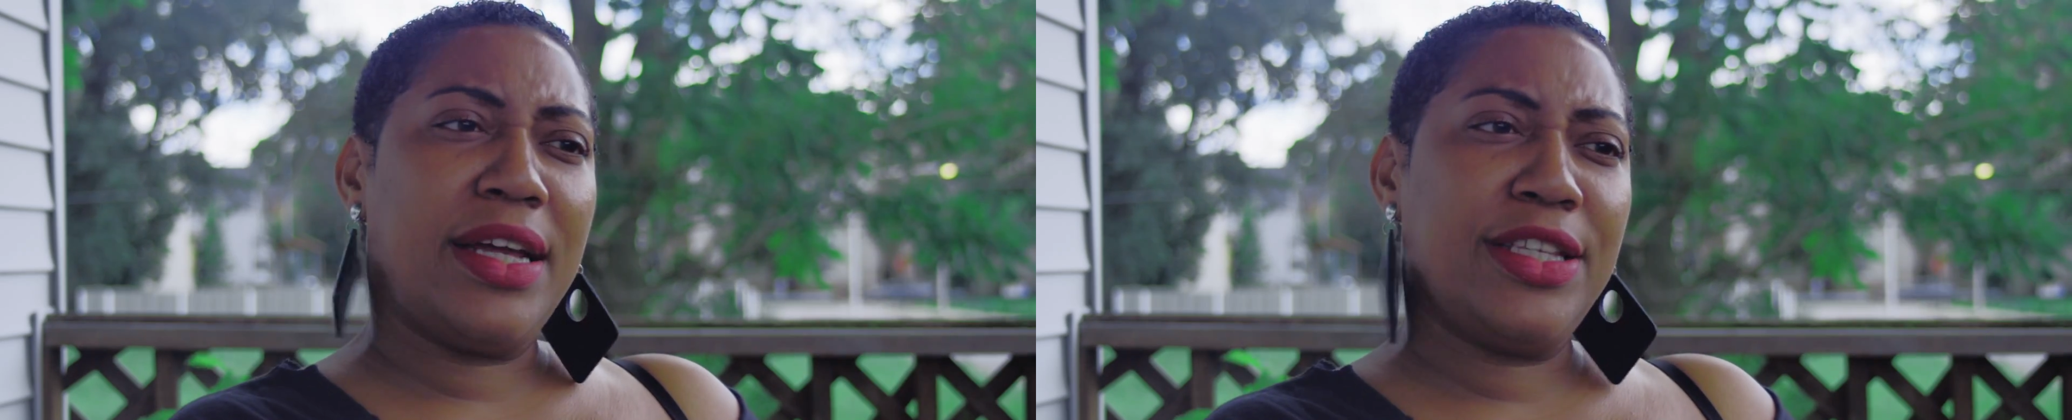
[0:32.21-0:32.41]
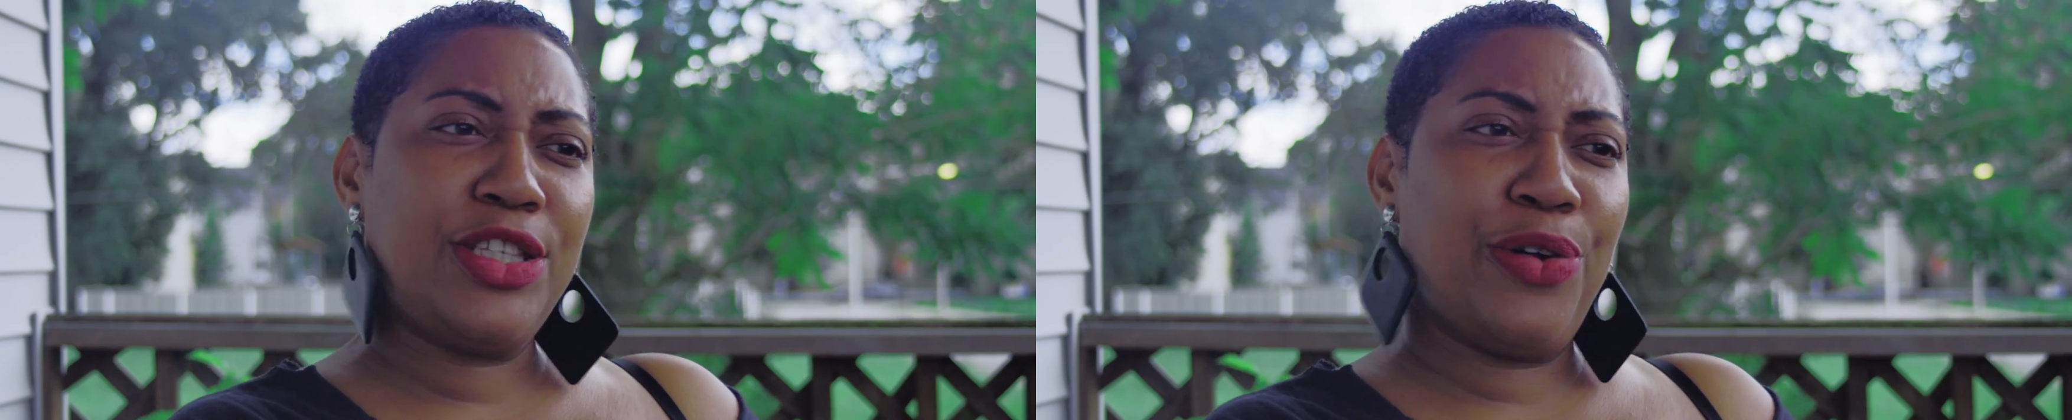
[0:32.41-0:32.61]

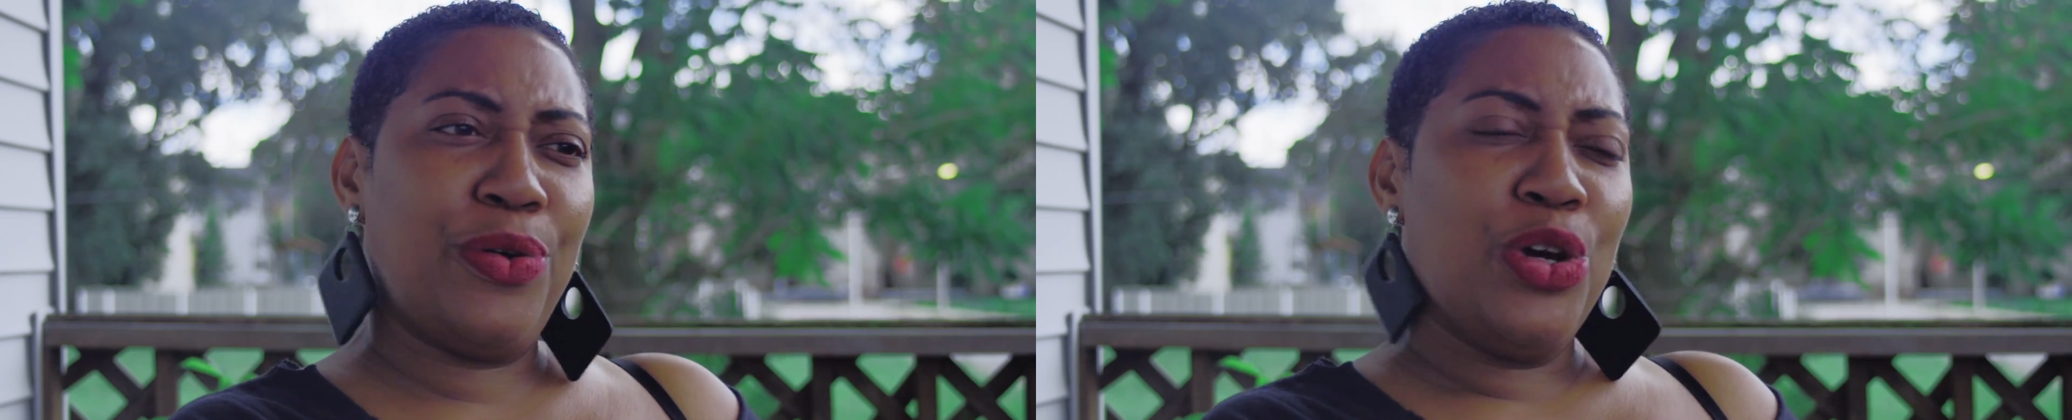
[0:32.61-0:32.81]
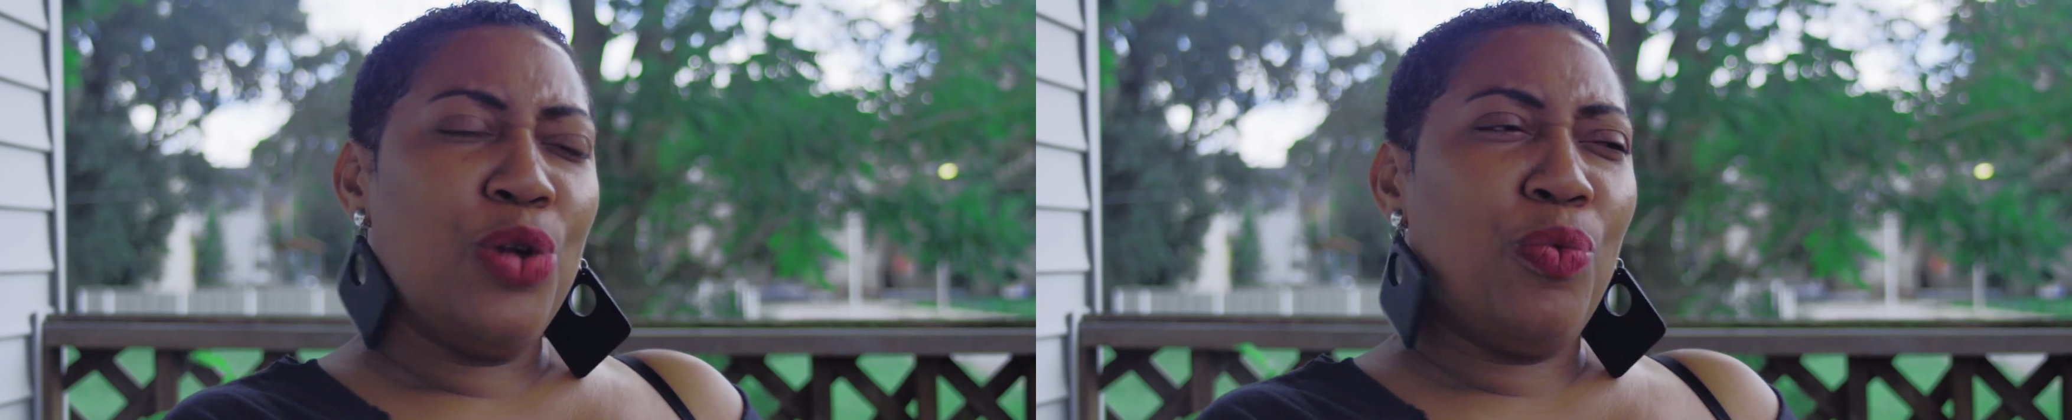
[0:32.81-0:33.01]
And so
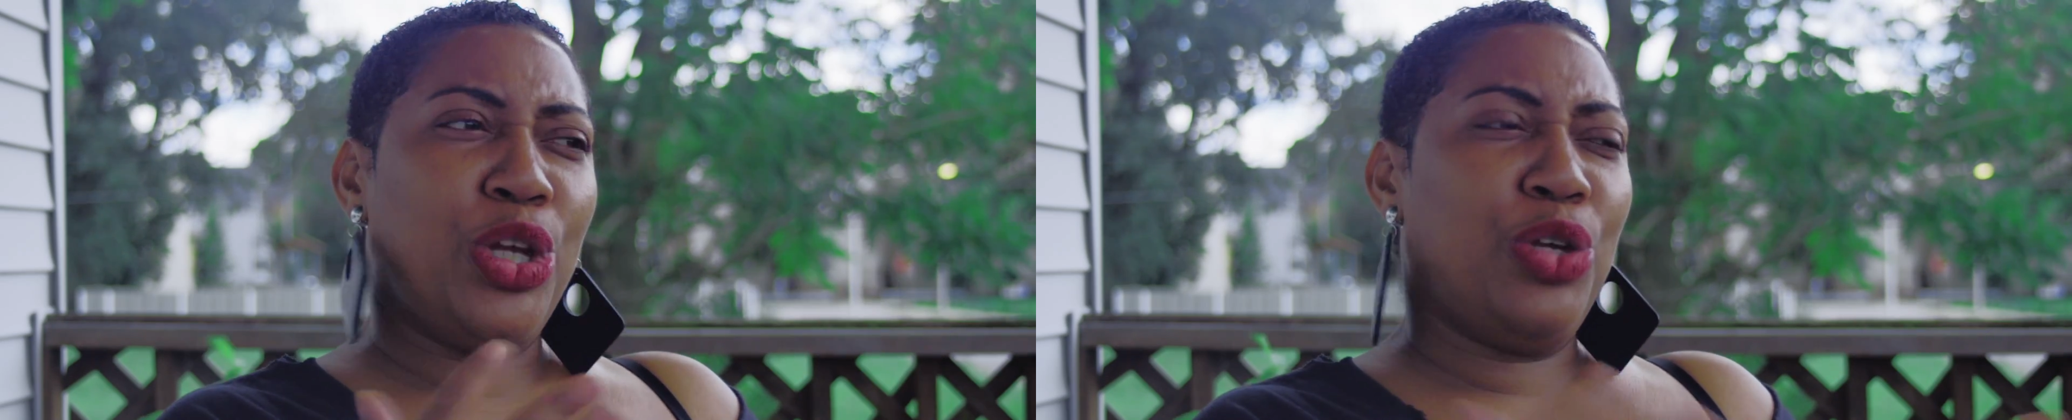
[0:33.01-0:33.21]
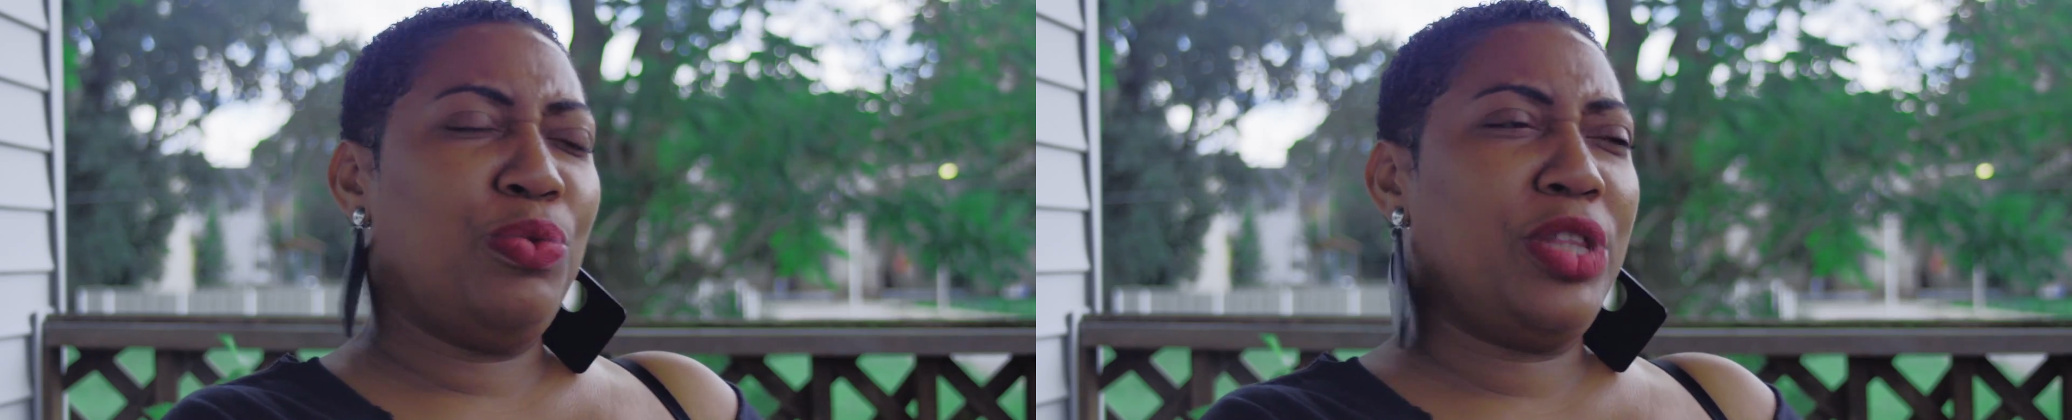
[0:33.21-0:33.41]
when
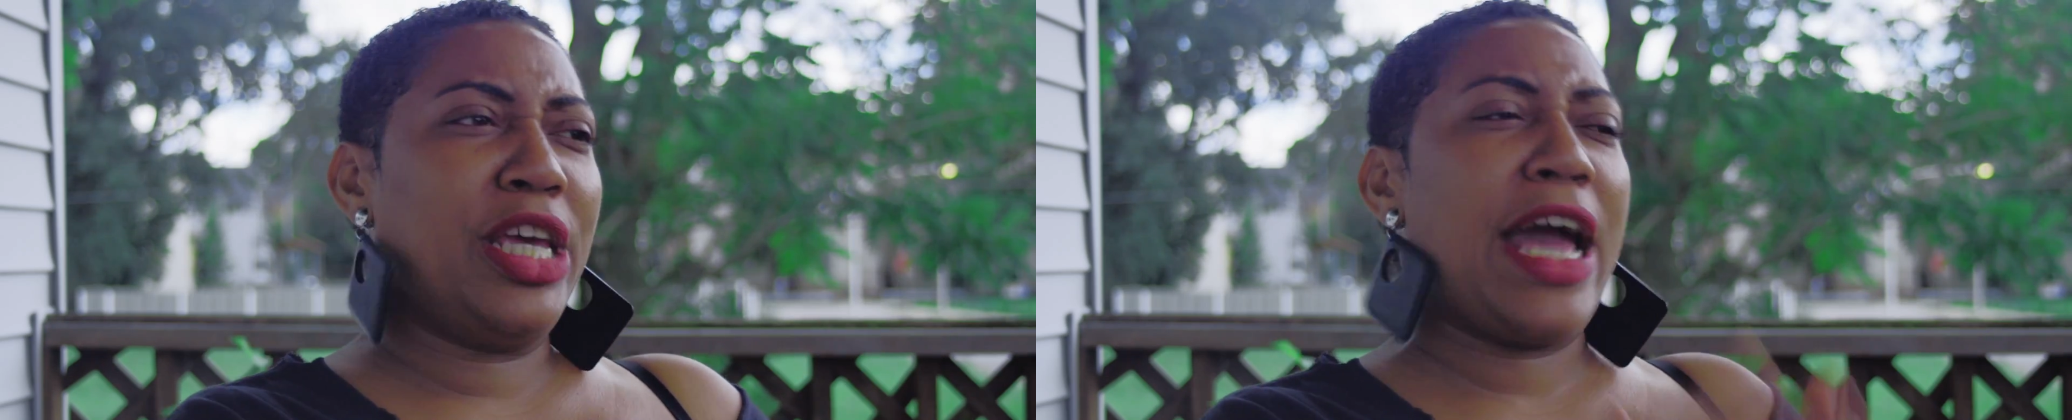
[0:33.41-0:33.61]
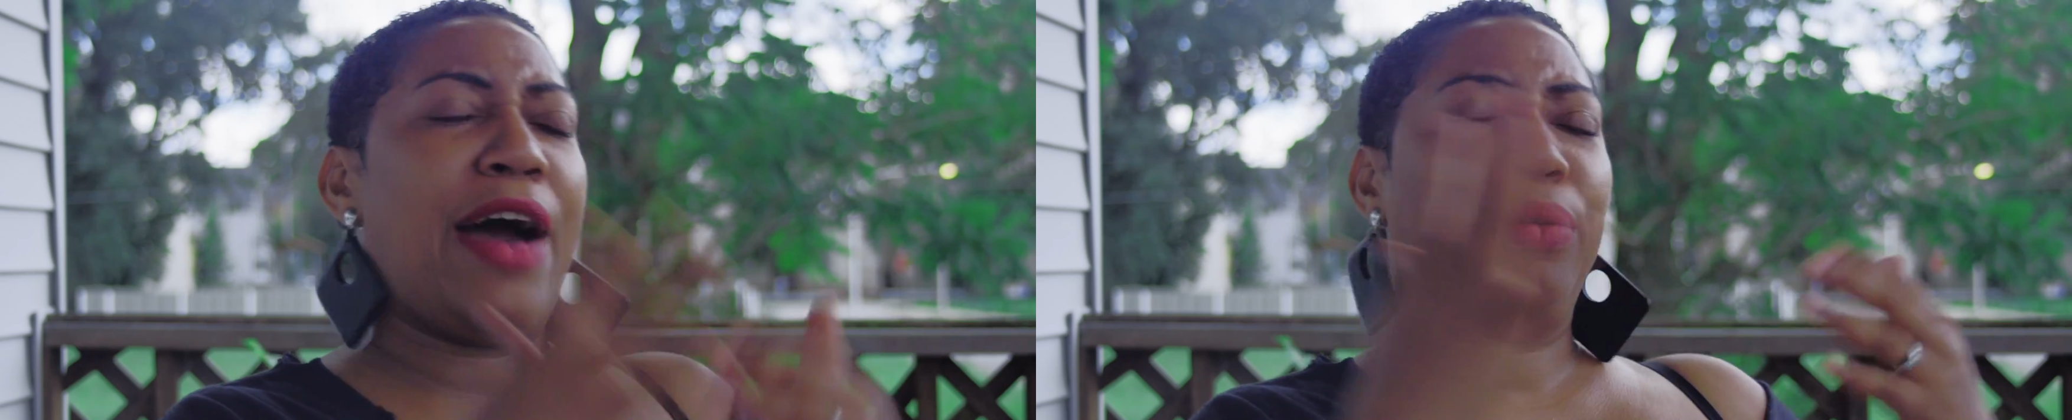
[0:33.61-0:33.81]
you
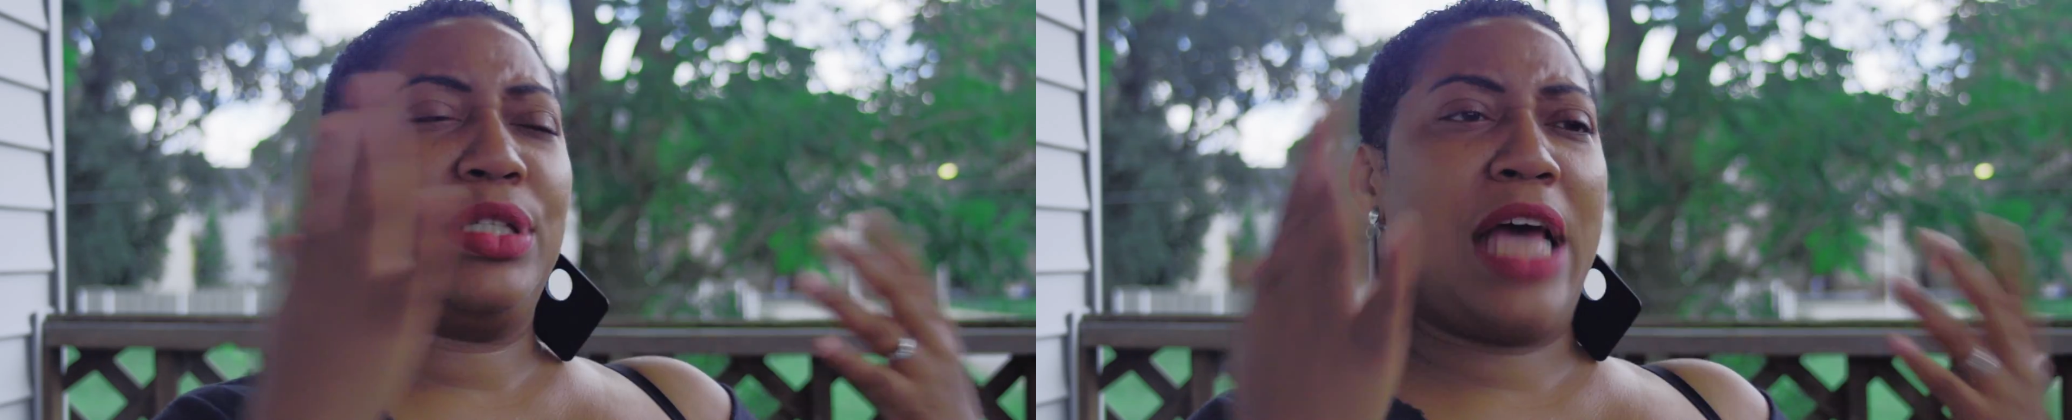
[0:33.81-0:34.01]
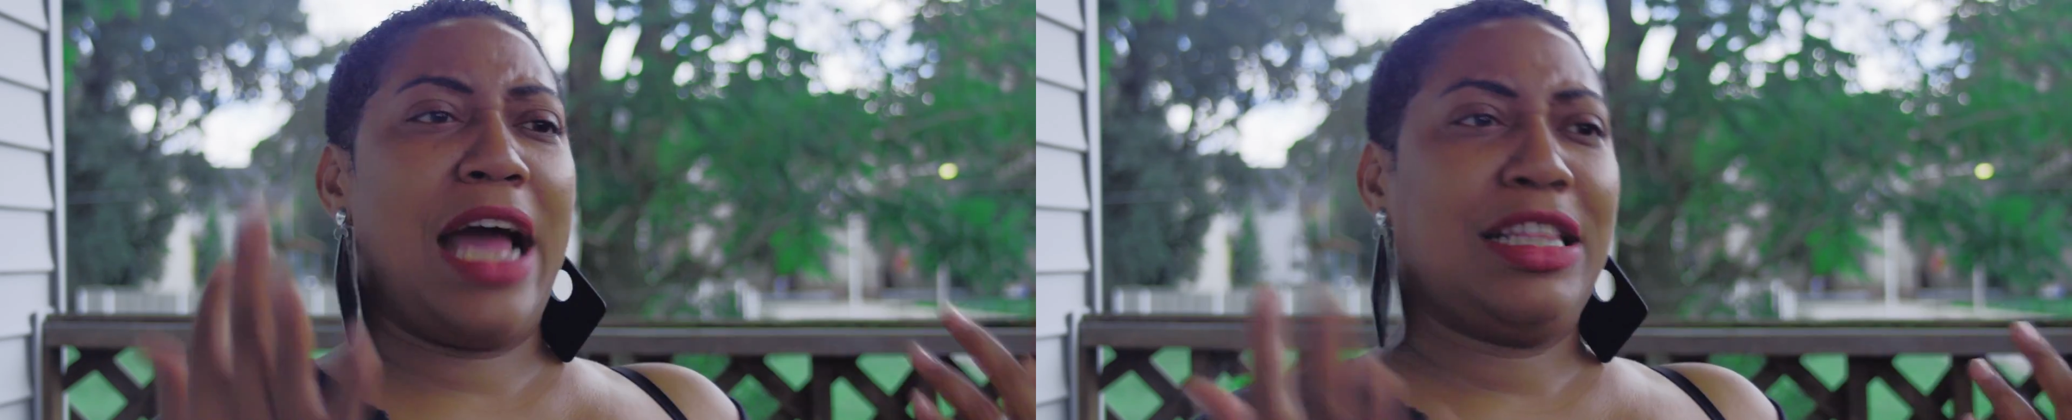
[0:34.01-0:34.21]
think
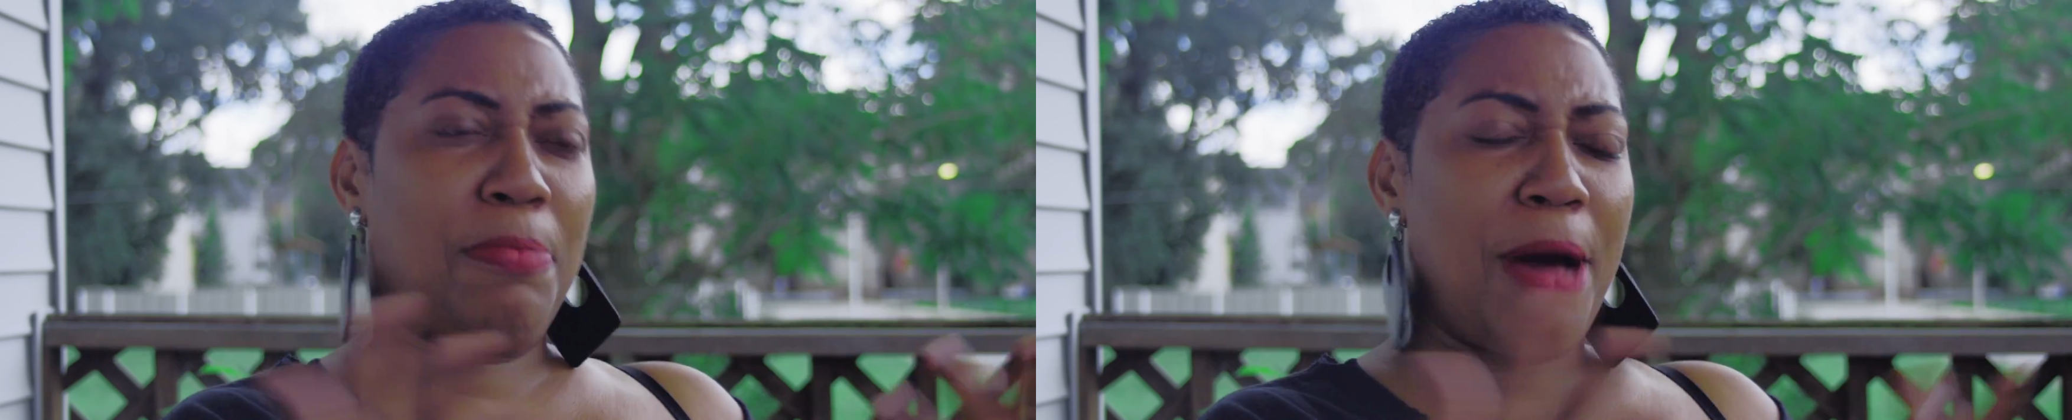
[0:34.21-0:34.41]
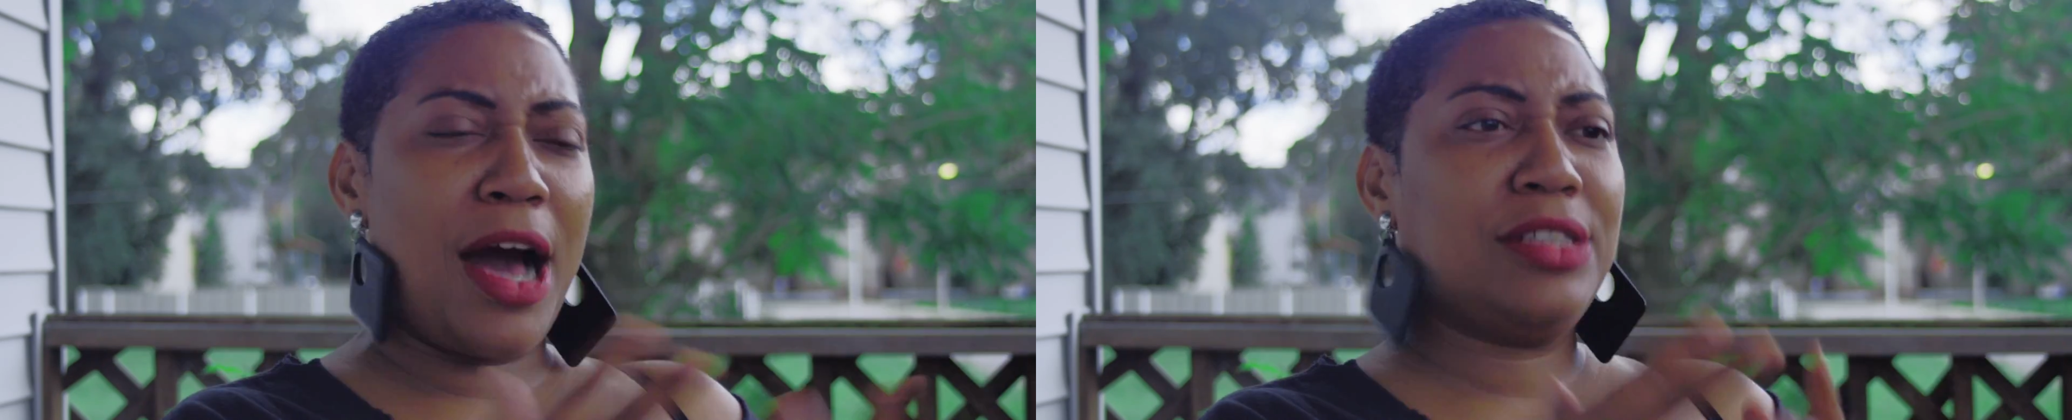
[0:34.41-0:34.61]
outside the
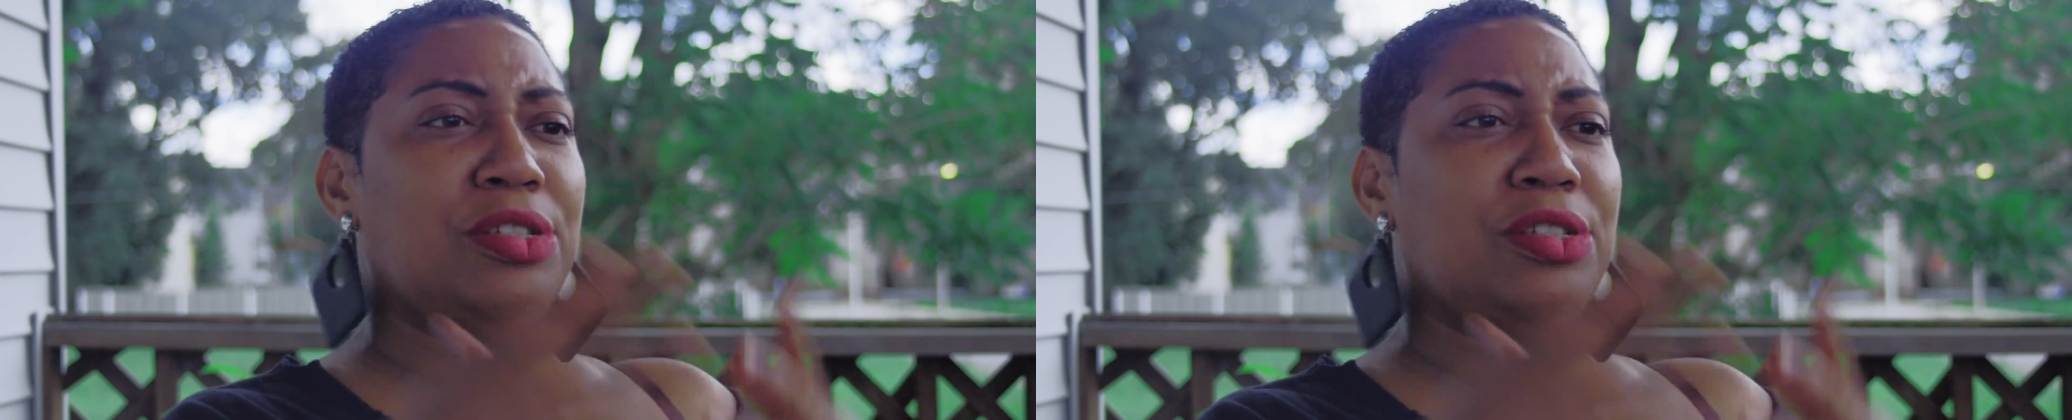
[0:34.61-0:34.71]
box